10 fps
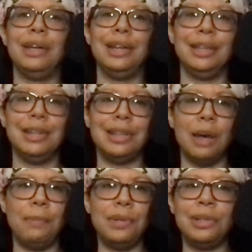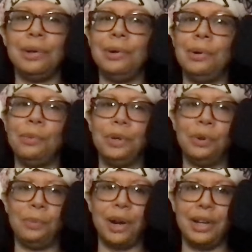In this episode,
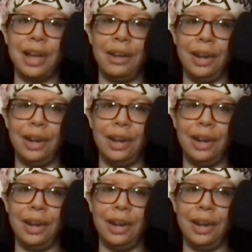we'll break down